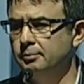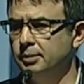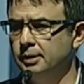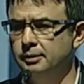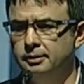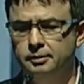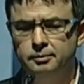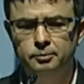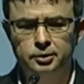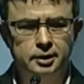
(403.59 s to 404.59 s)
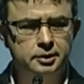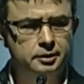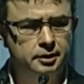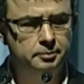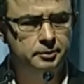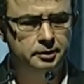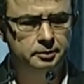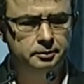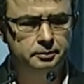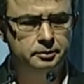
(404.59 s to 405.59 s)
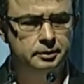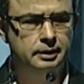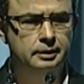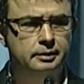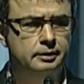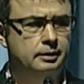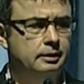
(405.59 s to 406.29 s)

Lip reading: but production need materials, and